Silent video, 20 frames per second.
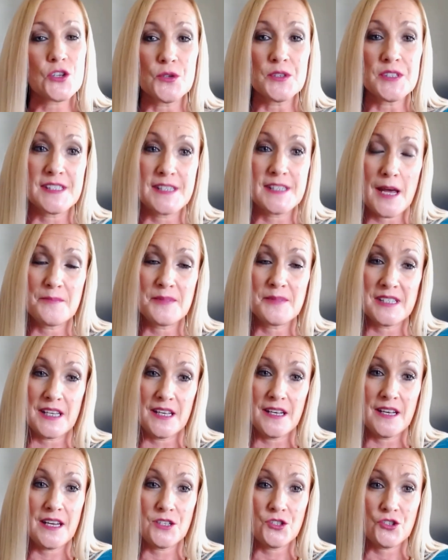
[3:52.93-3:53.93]
steps in
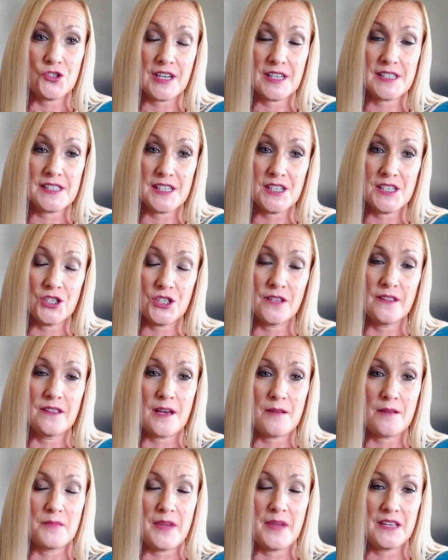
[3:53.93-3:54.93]
a transition
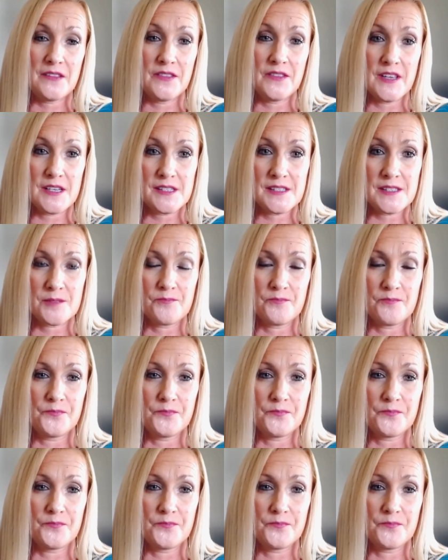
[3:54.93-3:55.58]
that made this